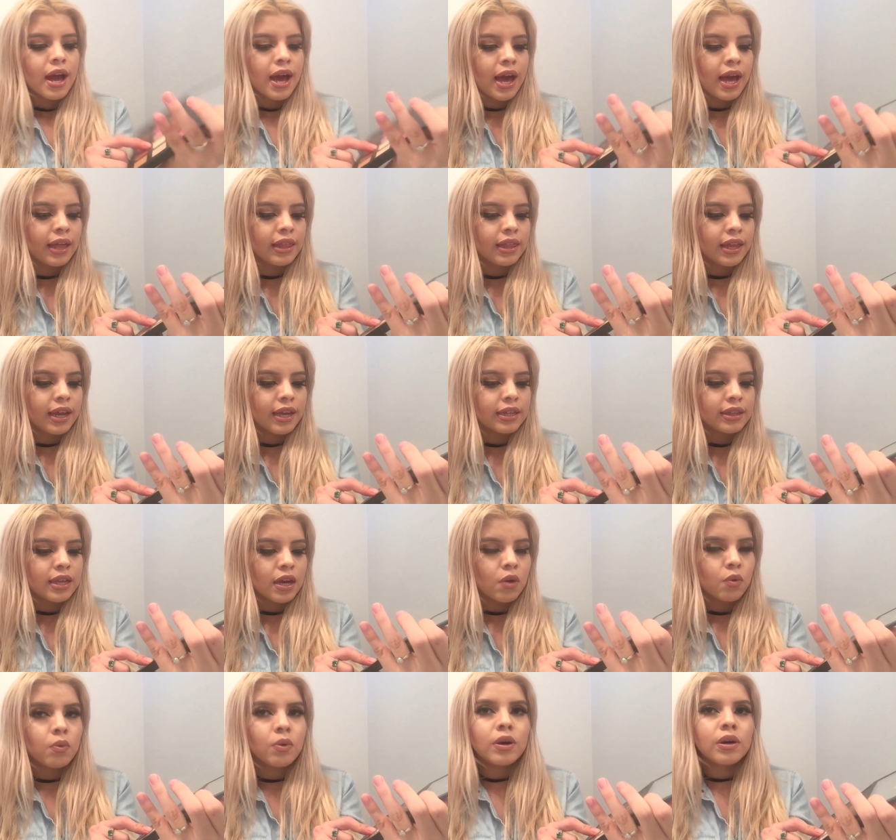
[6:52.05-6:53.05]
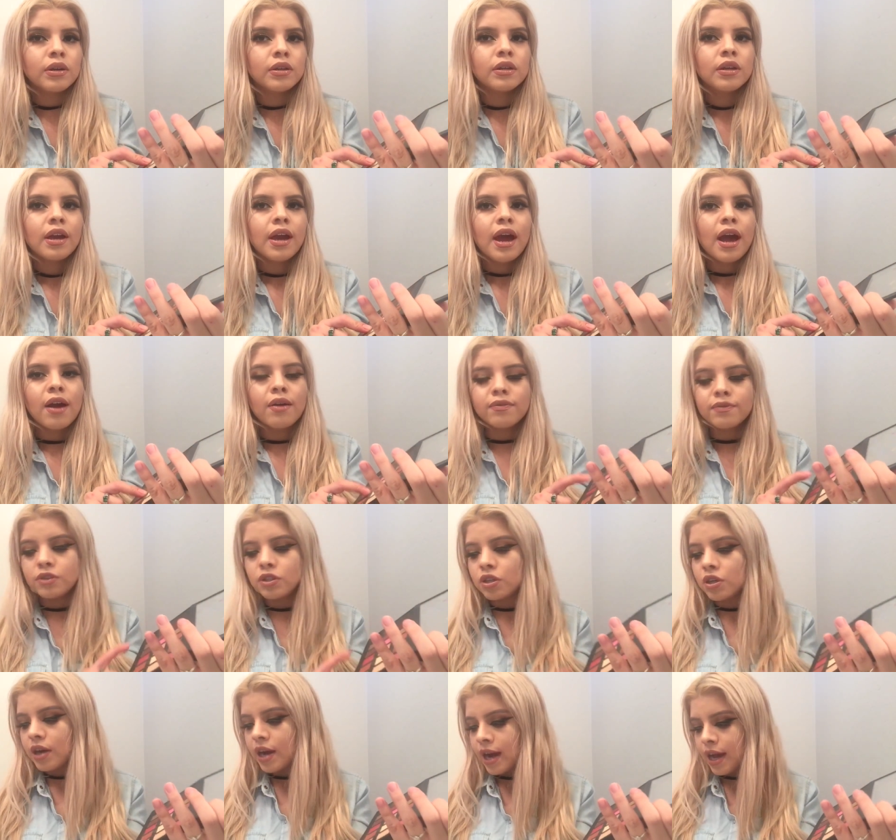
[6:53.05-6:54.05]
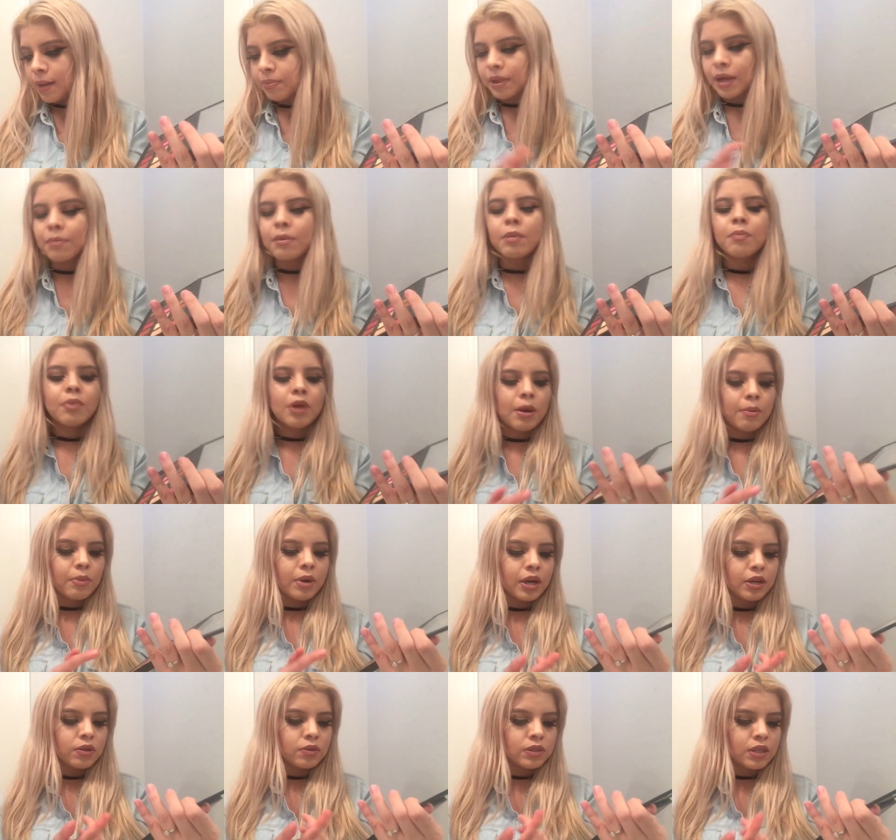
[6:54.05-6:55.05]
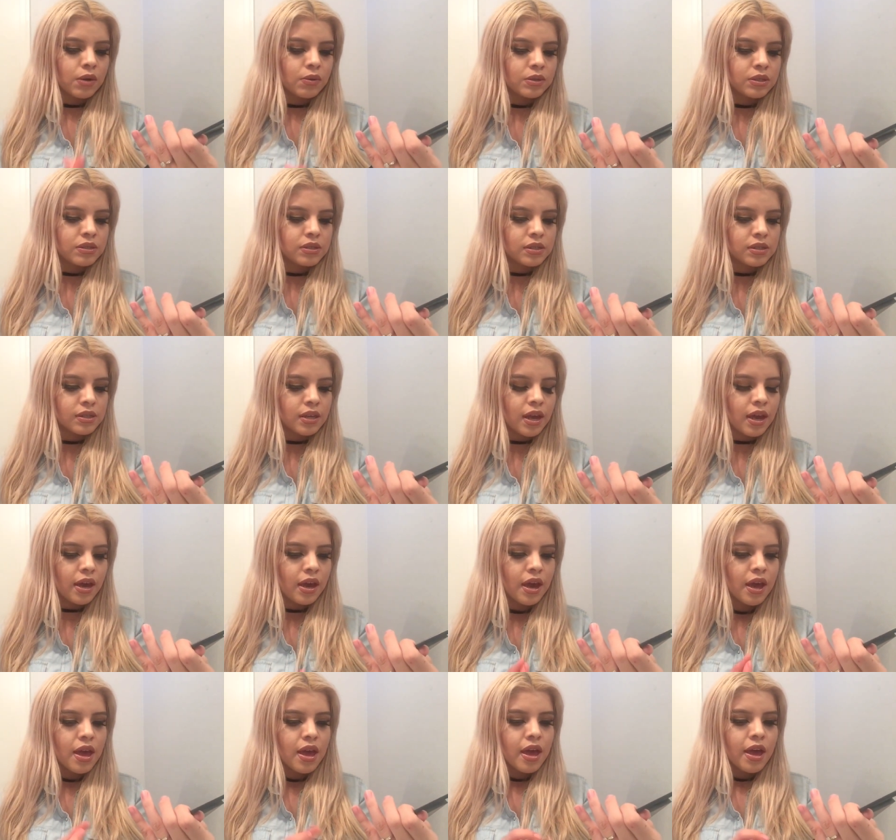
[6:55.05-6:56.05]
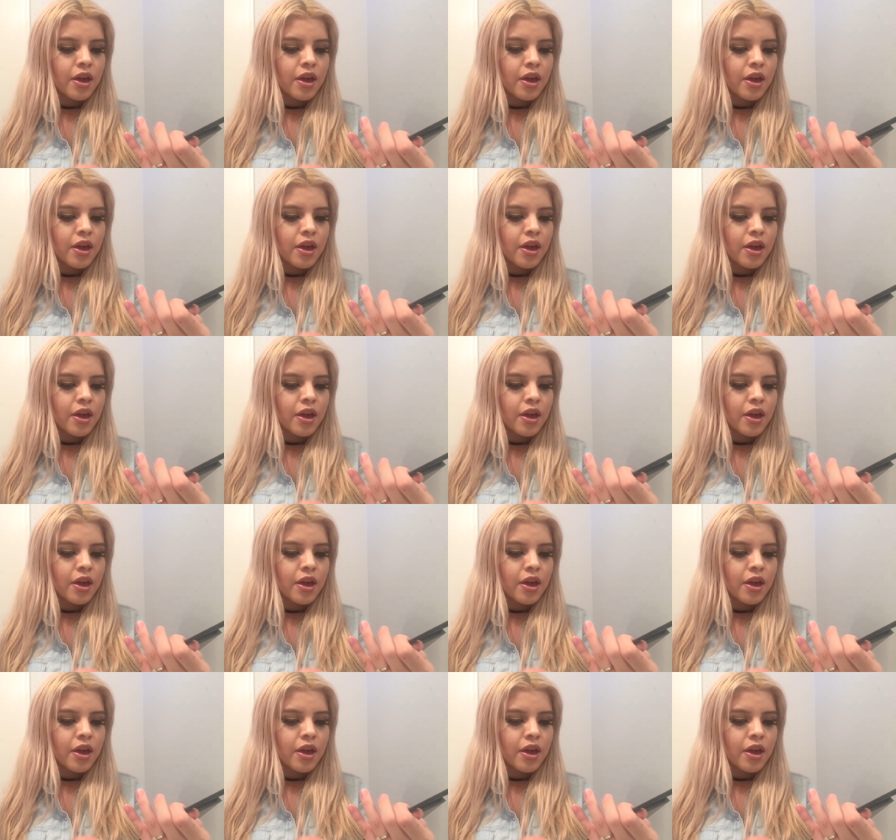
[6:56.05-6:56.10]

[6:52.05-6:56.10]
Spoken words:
I like that one. After I apply my primer, I use that one to set.